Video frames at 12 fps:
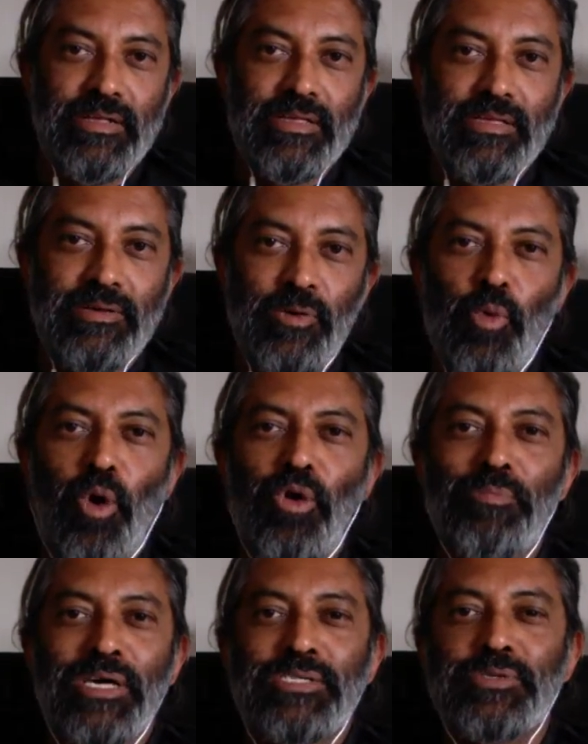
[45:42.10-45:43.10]

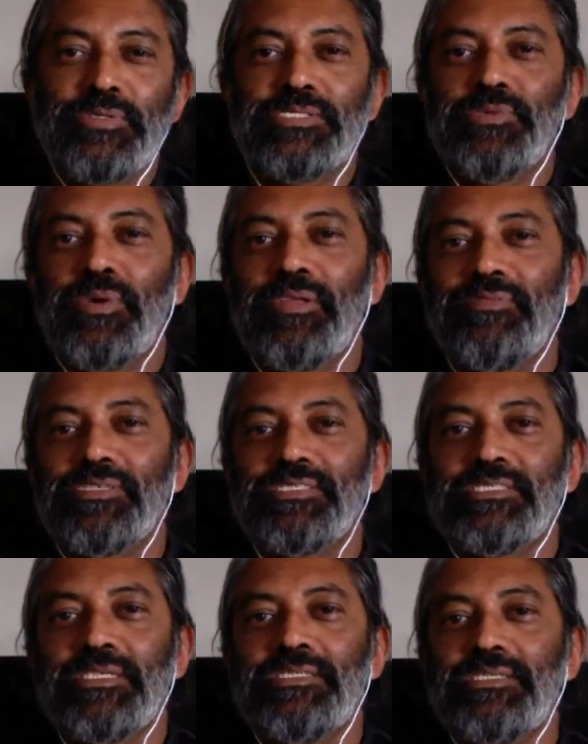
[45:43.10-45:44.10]
Walmart, which is one of the
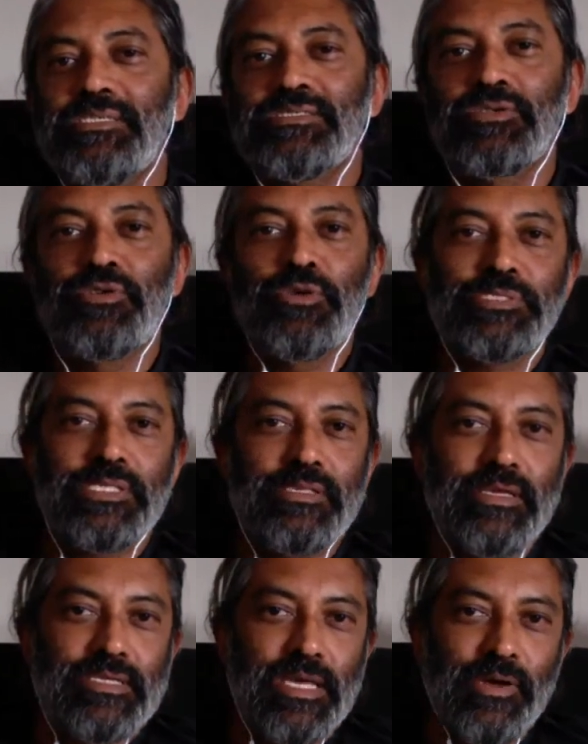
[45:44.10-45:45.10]
stingiest groups in the
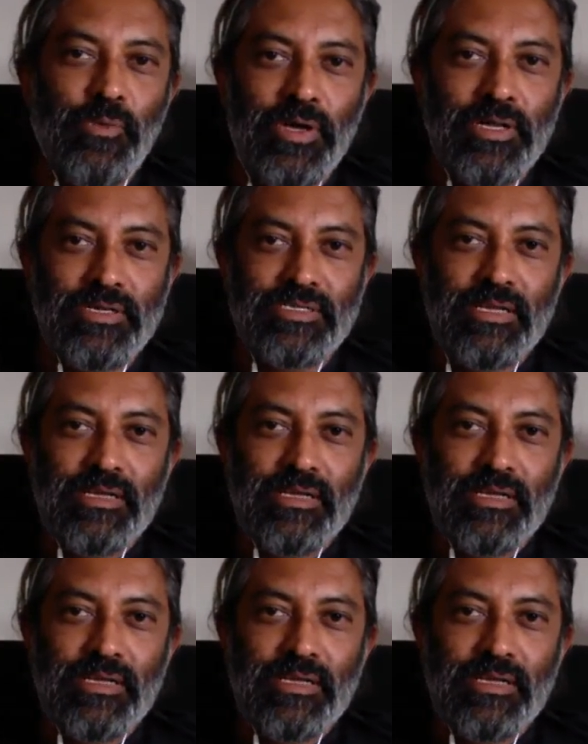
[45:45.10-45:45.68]
entire world,